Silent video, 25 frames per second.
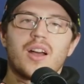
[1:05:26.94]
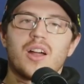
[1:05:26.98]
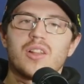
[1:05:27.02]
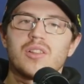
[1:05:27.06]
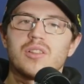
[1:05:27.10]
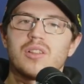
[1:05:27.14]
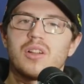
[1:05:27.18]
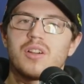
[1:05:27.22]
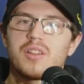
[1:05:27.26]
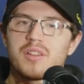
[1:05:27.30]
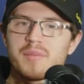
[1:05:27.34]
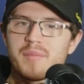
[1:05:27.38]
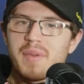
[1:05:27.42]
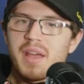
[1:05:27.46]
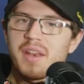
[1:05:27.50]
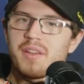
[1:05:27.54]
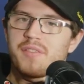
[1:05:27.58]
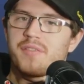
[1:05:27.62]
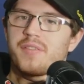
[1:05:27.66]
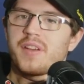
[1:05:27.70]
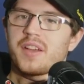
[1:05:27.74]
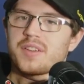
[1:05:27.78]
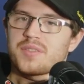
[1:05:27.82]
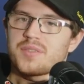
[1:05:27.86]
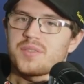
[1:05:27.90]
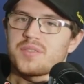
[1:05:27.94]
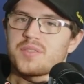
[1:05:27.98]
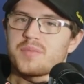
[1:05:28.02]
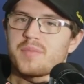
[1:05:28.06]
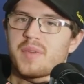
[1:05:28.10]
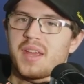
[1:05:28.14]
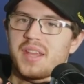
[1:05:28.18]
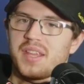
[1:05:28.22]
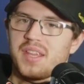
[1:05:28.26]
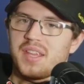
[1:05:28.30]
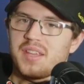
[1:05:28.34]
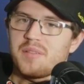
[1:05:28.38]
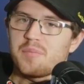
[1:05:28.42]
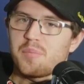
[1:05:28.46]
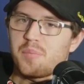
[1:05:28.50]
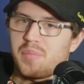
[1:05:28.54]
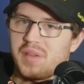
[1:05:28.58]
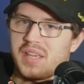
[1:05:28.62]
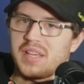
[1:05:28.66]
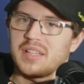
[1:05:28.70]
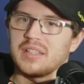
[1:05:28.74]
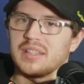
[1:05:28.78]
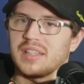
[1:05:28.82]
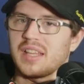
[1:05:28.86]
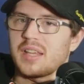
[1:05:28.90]
A lot of manufacturers are making
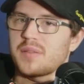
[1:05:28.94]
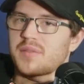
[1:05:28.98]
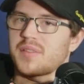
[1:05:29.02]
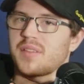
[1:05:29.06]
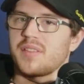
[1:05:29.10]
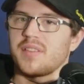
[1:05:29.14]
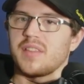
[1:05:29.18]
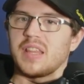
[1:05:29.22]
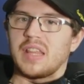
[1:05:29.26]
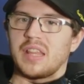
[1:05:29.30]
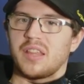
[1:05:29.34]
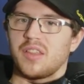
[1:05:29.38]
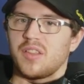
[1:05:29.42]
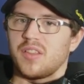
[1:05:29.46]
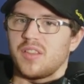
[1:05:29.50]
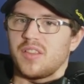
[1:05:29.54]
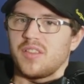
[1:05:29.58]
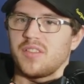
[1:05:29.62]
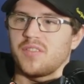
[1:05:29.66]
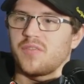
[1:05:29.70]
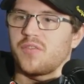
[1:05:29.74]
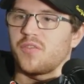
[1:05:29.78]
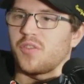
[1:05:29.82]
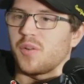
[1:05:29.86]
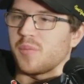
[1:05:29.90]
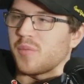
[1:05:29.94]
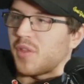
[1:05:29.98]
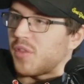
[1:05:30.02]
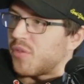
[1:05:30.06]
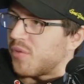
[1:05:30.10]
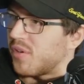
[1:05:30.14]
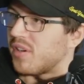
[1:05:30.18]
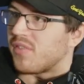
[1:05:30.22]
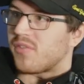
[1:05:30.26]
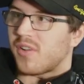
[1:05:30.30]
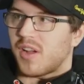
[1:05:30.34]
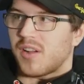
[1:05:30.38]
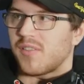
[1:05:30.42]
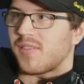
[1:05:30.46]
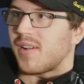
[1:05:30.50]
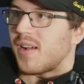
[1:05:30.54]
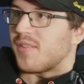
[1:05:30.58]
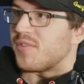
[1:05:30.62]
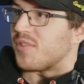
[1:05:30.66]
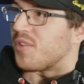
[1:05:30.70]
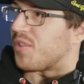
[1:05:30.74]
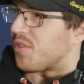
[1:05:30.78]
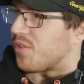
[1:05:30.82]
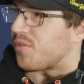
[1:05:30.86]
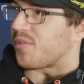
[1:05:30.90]
big leaps. I think from the 355
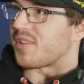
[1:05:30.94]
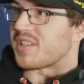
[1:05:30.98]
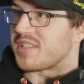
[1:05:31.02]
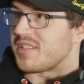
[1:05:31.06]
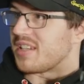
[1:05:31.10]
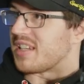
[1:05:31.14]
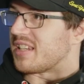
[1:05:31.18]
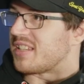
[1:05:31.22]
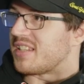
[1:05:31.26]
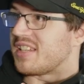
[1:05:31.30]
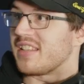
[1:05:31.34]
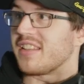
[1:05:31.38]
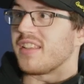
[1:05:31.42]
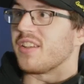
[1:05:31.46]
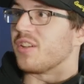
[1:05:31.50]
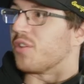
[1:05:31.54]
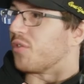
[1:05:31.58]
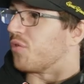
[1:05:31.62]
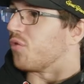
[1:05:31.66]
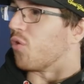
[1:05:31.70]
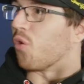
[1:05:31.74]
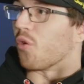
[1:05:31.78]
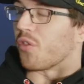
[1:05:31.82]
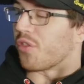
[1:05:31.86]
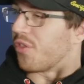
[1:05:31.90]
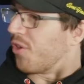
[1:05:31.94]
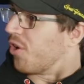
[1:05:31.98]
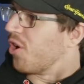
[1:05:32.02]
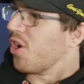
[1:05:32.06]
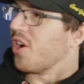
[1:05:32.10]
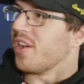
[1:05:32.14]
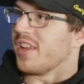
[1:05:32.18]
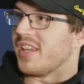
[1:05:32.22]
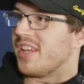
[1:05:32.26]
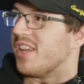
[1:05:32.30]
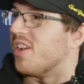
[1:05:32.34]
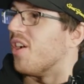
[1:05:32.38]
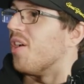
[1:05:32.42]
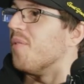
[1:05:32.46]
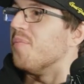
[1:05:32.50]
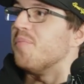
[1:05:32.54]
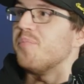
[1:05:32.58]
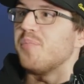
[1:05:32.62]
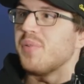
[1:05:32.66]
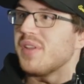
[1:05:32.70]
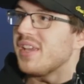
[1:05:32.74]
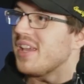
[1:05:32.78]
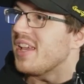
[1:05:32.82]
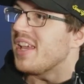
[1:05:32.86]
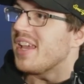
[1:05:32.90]
to the 360 and then to 430,
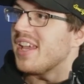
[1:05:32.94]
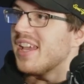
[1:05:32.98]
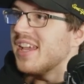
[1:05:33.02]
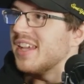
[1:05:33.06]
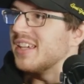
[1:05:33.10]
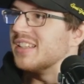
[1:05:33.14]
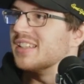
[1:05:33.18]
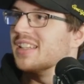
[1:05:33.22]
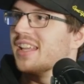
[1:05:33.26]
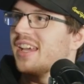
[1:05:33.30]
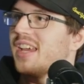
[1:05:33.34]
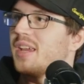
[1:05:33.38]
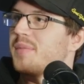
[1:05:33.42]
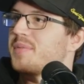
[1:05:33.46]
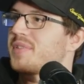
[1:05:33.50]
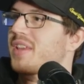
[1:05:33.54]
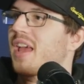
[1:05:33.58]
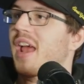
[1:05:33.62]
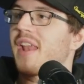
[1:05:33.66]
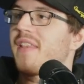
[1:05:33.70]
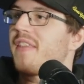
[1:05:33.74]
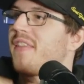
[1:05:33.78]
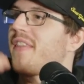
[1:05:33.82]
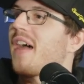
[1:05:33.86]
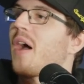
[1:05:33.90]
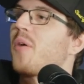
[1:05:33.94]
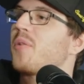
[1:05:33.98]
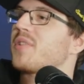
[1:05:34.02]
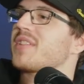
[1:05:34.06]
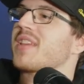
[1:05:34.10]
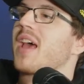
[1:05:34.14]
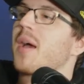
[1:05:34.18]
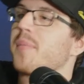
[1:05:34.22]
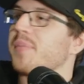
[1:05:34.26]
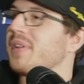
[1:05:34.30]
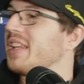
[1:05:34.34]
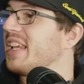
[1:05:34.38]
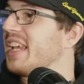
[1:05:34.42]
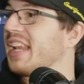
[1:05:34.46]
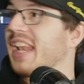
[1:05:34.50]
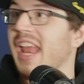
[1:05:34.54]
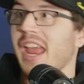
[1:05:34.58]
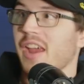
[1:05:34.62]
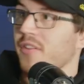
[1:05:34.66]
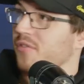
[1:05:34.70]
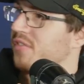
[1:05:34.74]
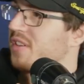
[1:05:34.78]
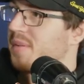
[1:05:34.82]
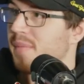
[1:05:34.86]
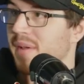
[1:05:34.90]
big leaps. Massive. And that was happening in
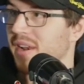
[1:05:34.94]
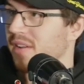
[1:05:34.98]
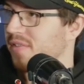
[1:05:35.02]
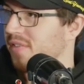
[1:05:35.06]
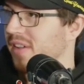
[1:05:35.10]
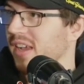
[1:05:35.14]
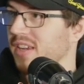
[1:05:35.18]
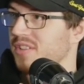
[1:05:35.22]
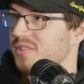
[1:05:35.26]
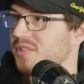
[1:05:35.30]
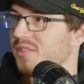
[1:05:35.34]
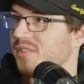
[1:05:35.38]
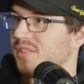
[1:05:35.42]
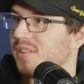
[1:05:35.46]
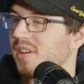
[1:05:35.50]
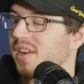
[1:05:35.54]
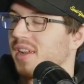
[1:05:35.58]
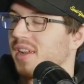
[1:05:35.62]
every manufacturer, right?